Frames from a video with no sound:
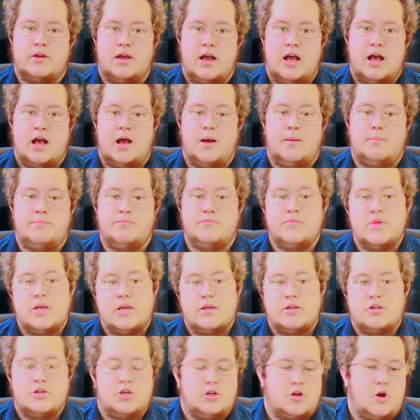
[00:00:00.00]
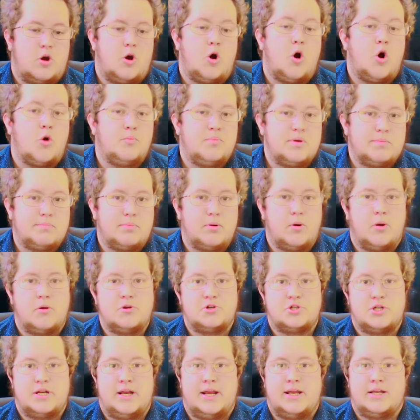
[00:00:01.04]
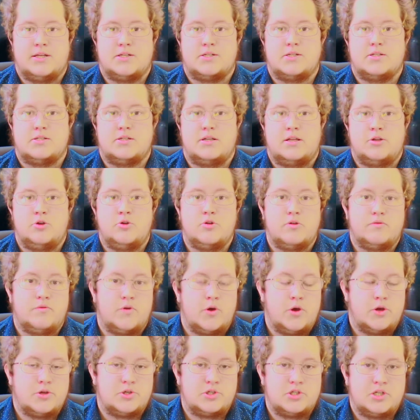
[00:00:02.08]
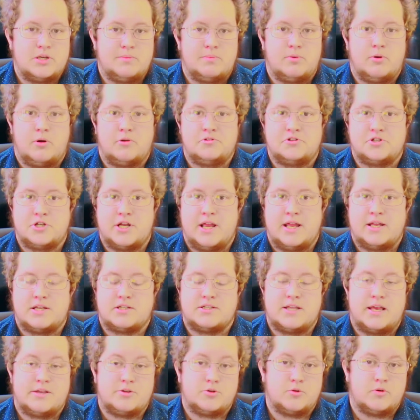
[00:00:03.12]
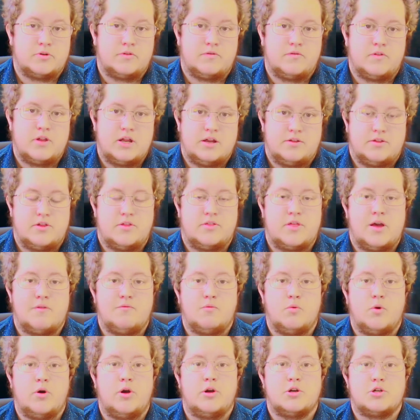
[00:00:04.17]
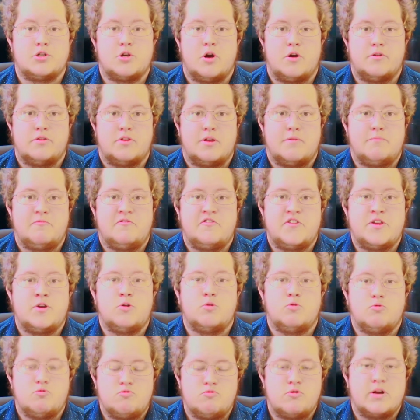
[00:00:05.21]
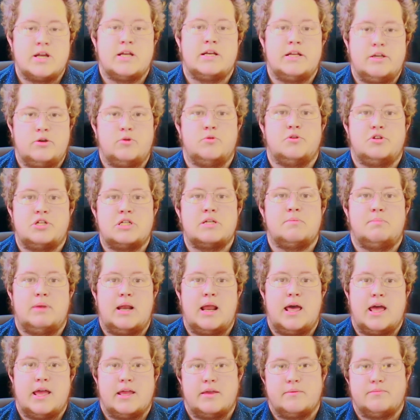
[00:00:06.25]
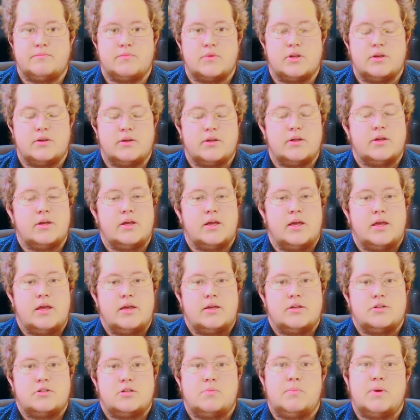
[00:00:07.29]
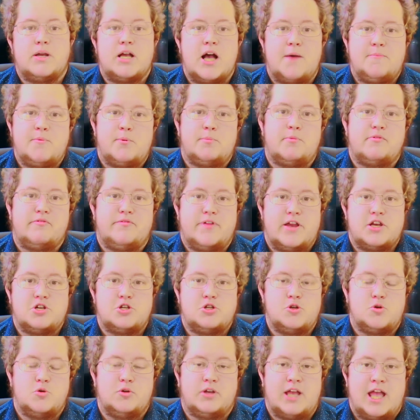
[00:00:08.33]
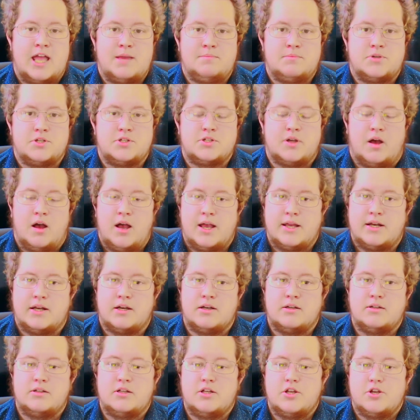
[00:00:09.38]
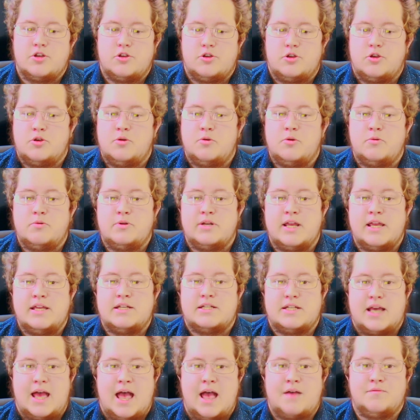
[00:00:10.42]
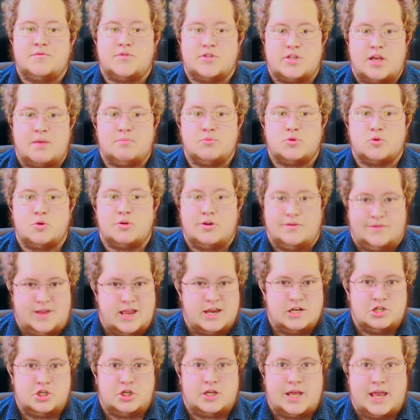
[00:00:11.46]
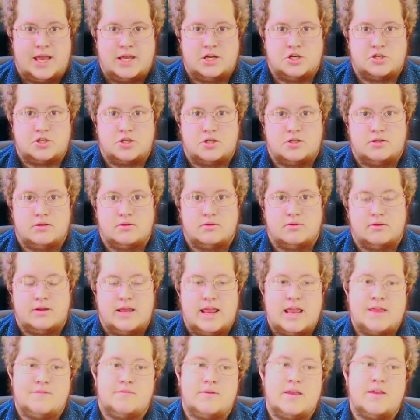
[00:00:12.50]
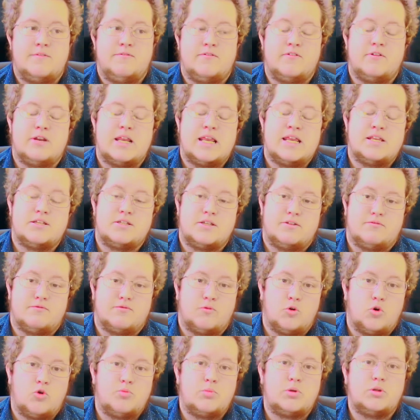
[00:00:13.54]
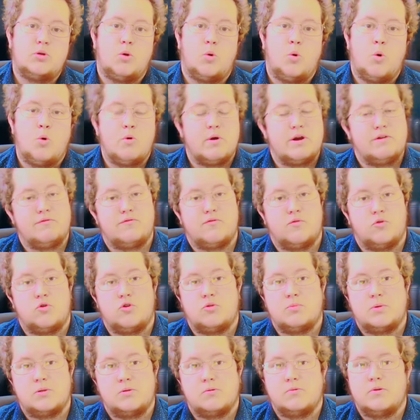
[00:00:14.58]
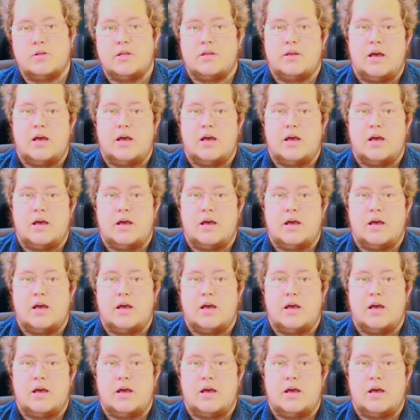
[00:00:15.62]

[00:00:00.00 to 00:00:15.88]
hobby projects, university projects, that sort of thing that they've worked on that feel really good to play. To become a professional game designer, you need to have some sort of education, if it is formal or informal,